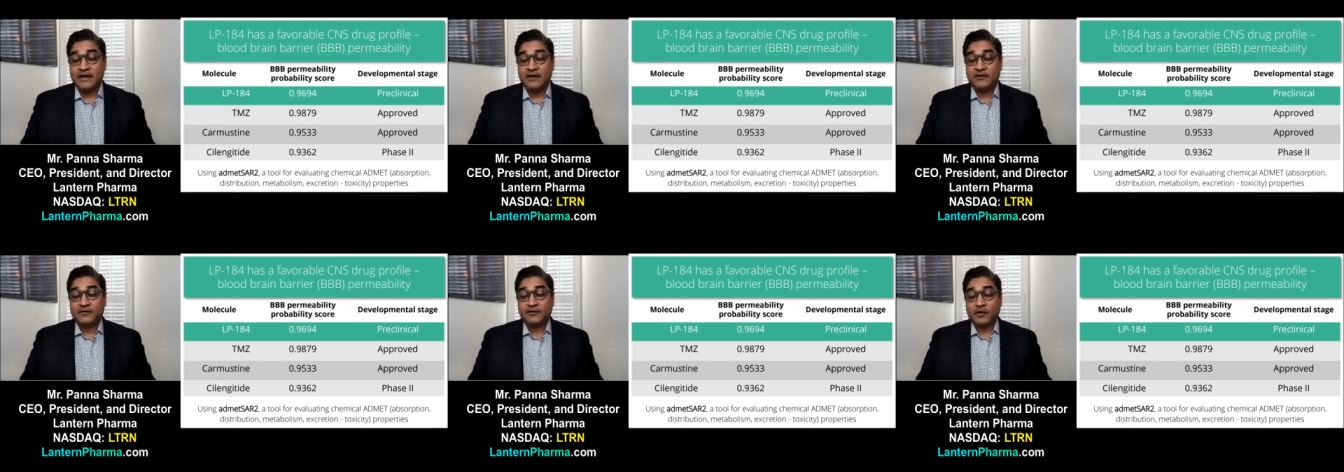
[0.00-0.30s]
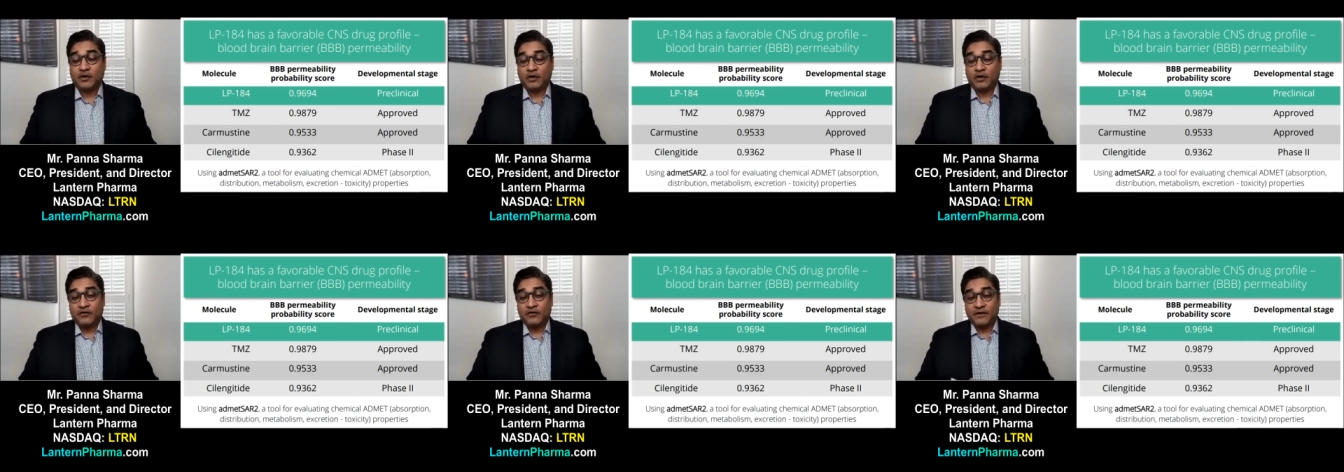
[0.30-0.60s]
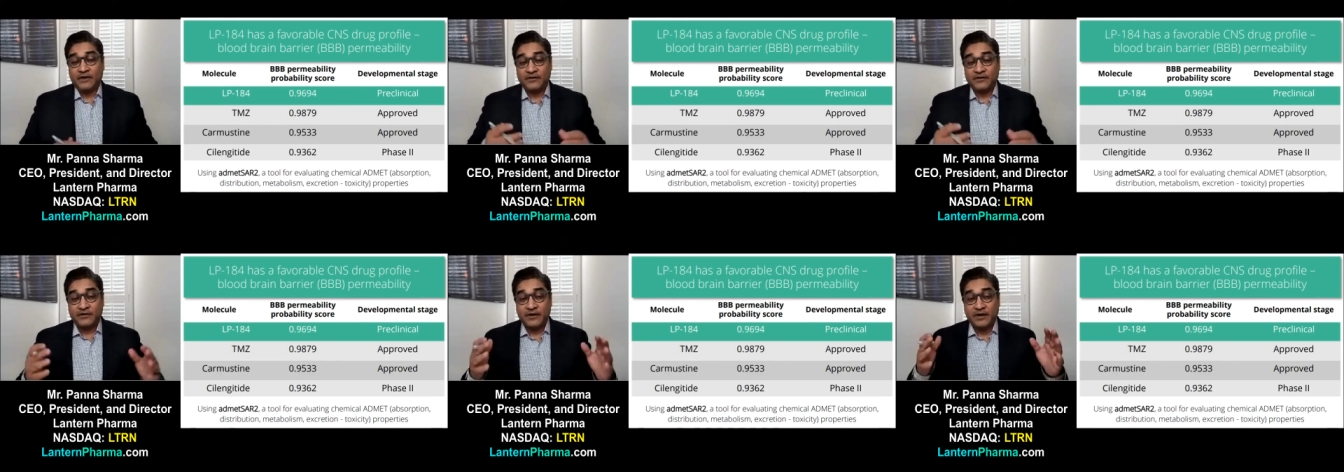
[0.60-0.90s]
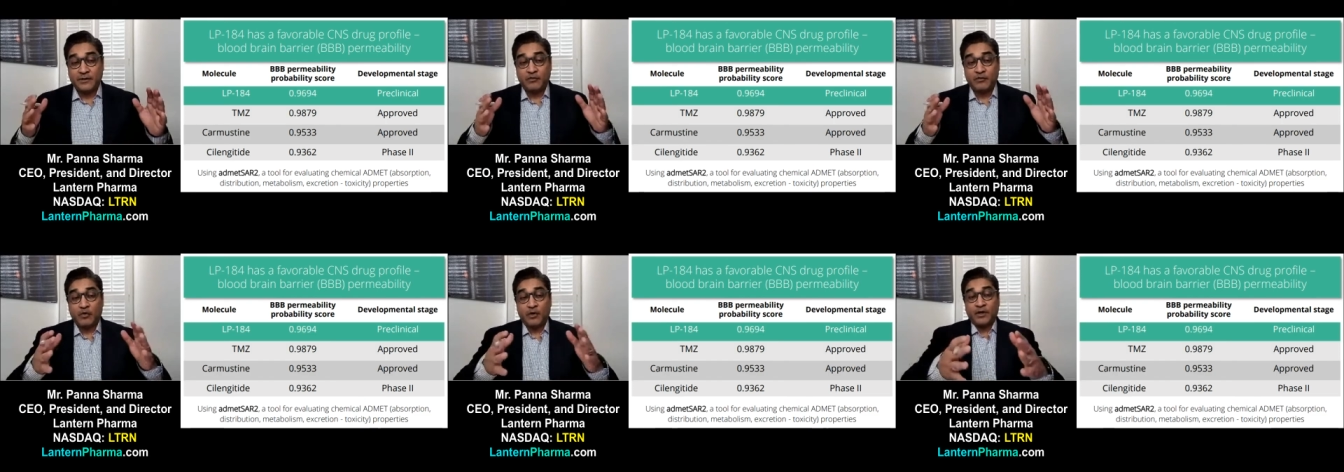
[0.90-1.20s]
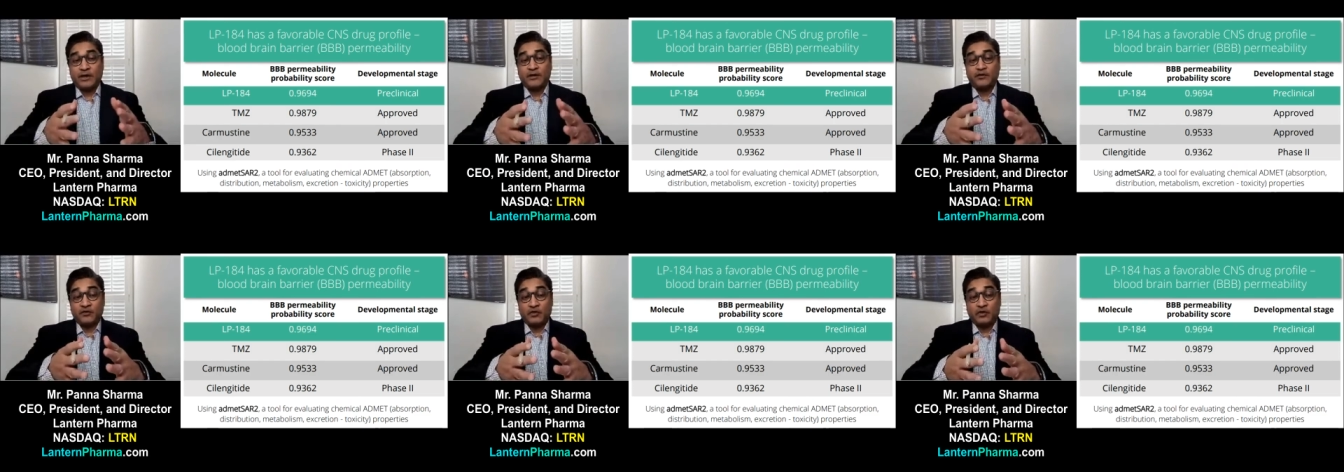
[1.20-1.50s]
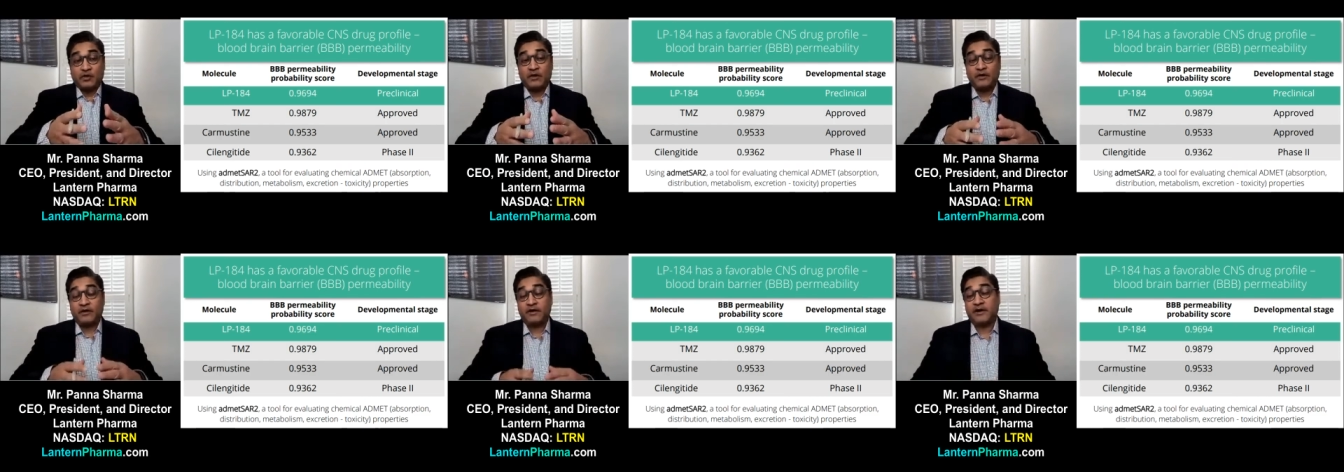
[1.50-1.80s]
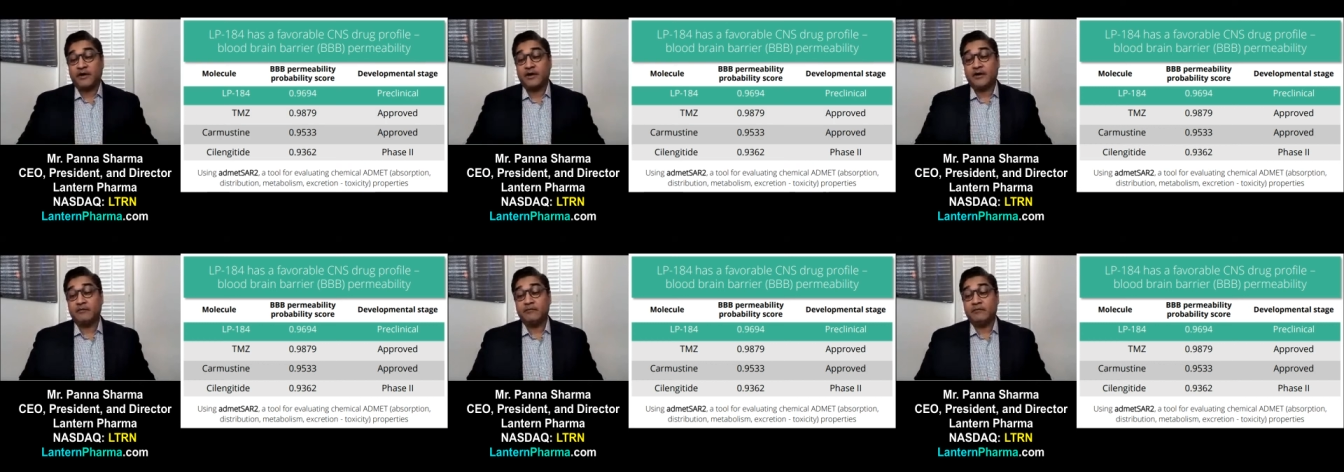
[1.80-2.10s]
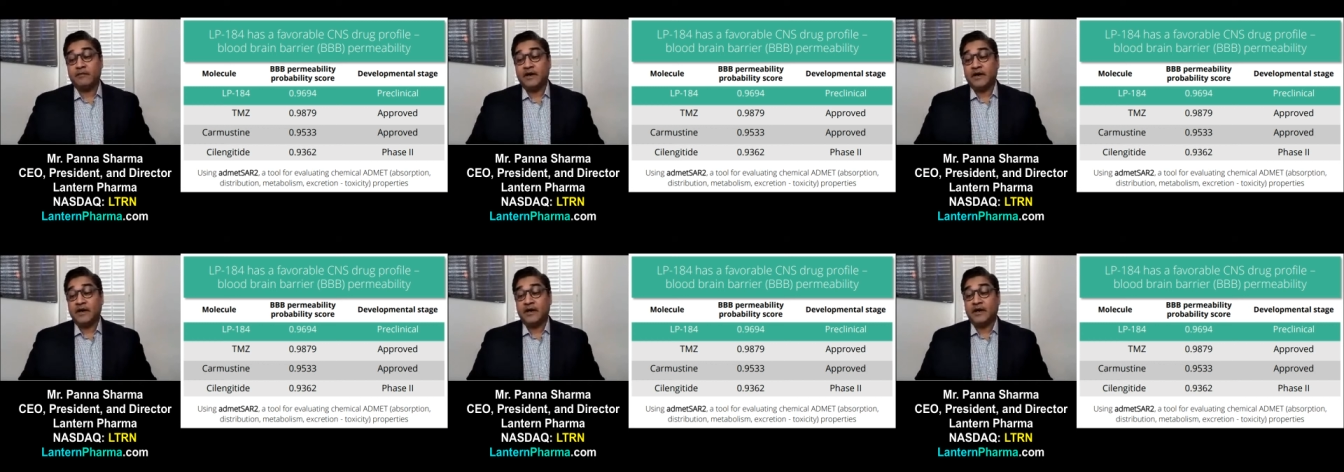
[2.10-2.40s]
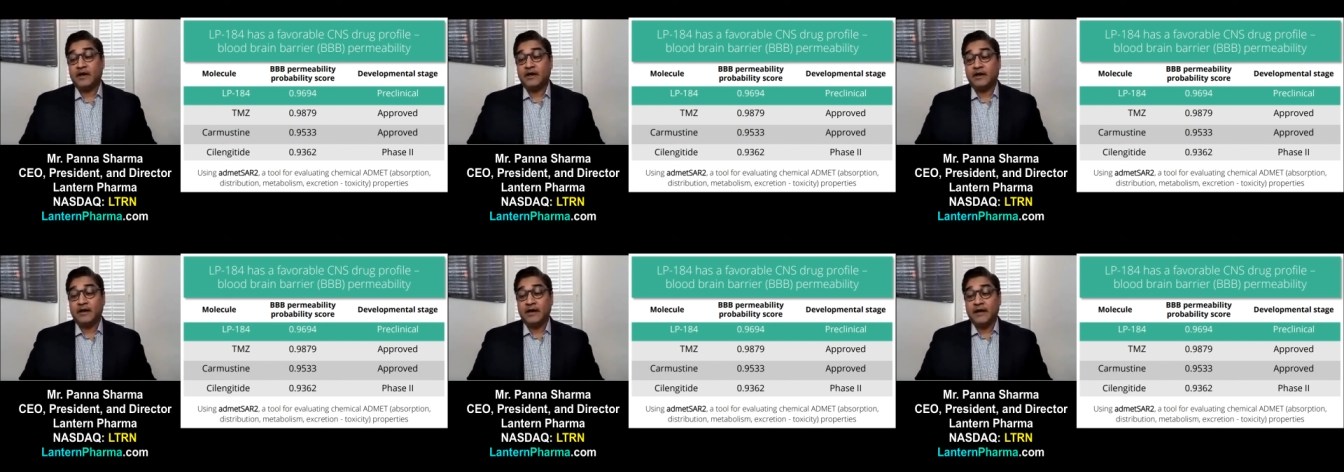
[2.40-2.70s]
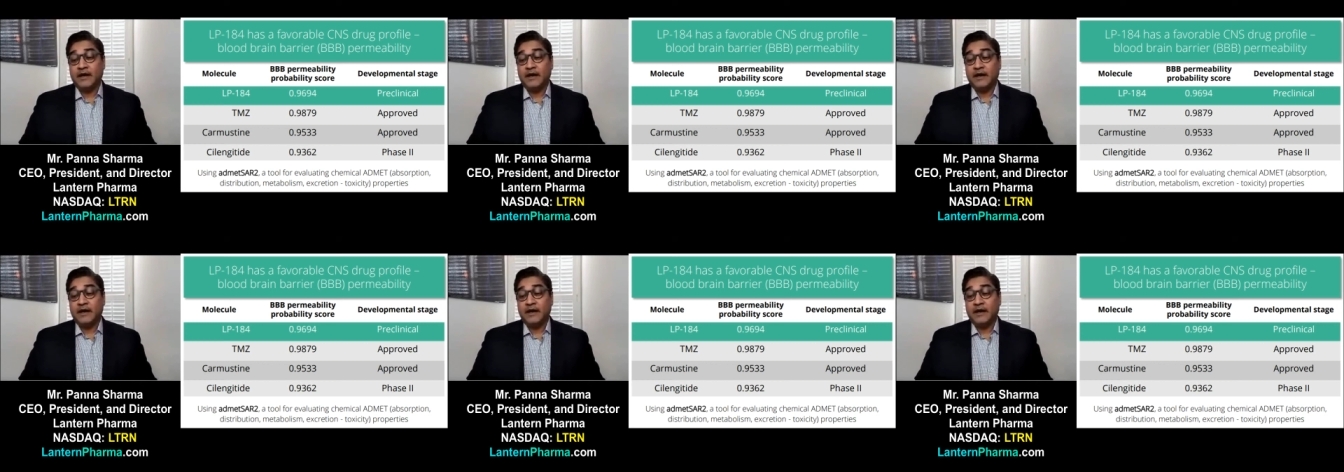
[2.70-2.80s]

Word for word: So all things kind of pointed toward, you know, uh,